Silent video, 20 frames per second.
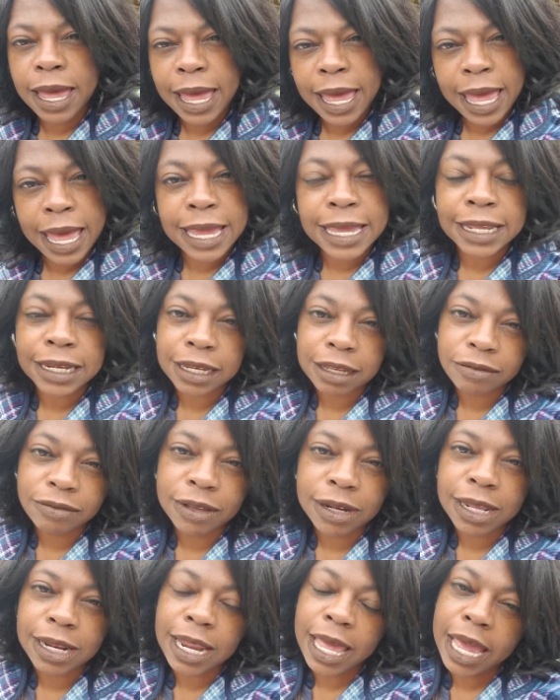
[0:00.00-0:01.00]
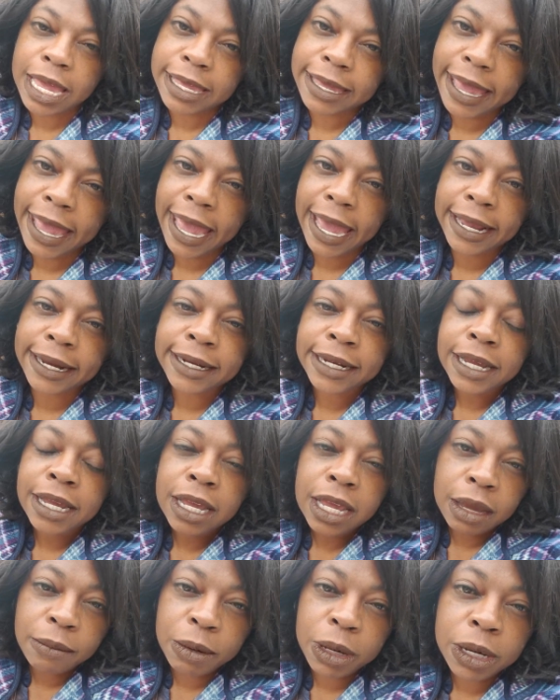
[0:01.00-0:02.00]
how you're living and how you act.
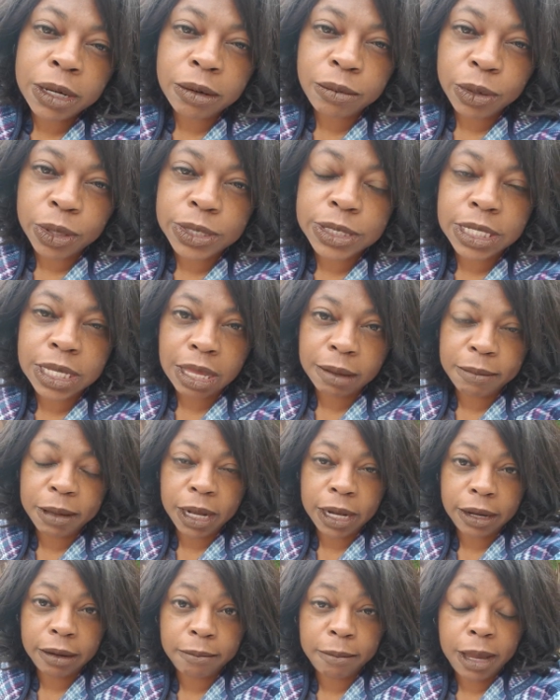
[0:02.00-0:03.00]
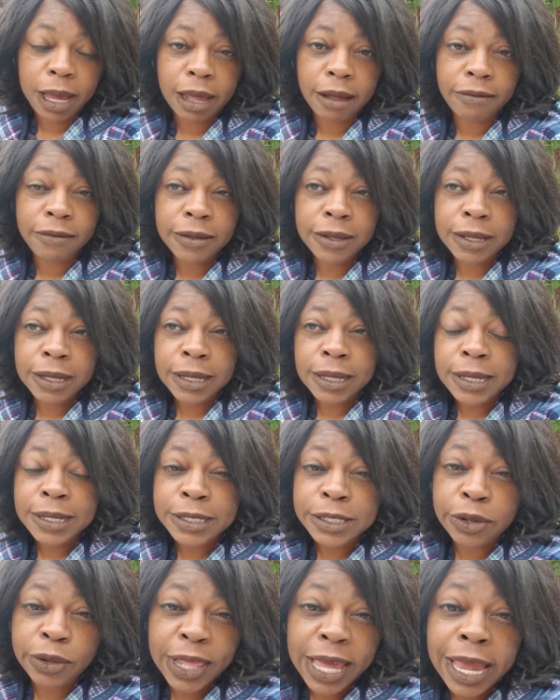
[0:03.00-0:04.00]
And we hear the words that come out of your mouth.
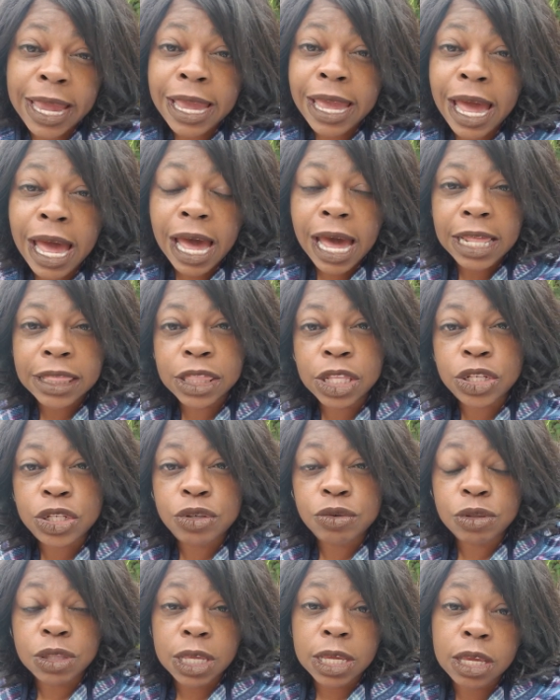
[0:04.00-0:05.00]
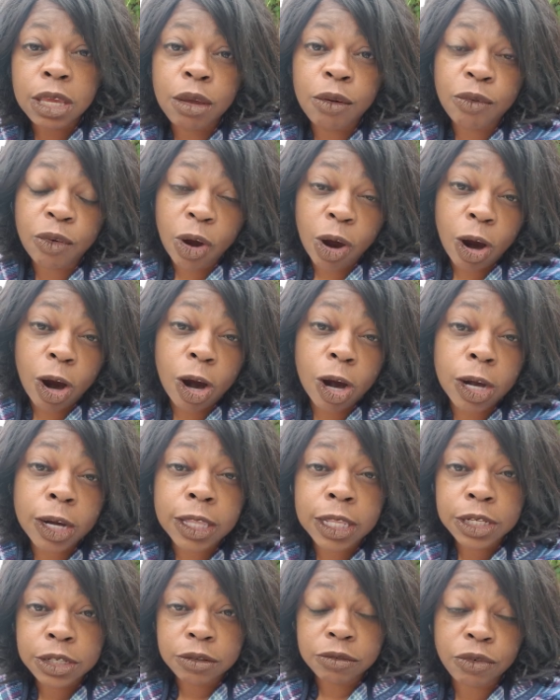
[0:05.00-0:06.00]
So that God that you think you are,
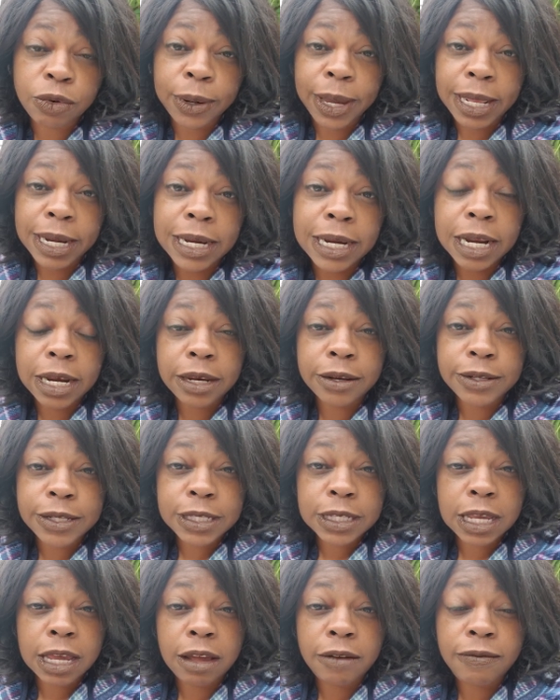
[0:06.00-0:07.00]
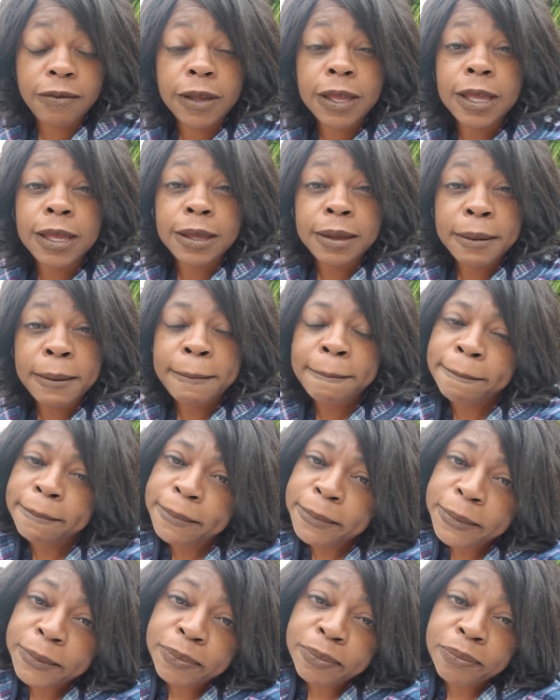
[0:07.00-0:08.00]
that you created in yourself,
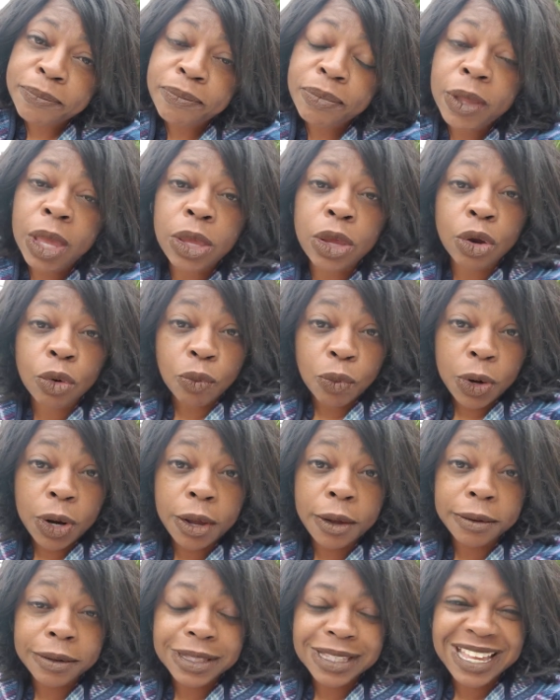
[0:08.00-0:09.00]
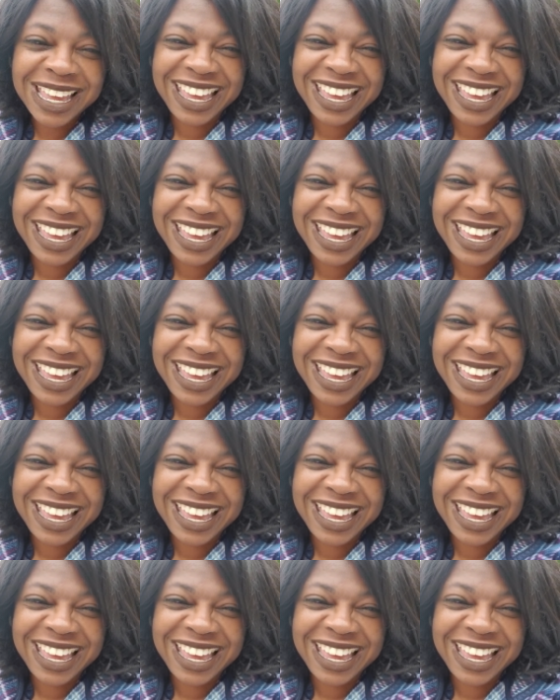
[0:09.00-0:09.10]
you're wrong.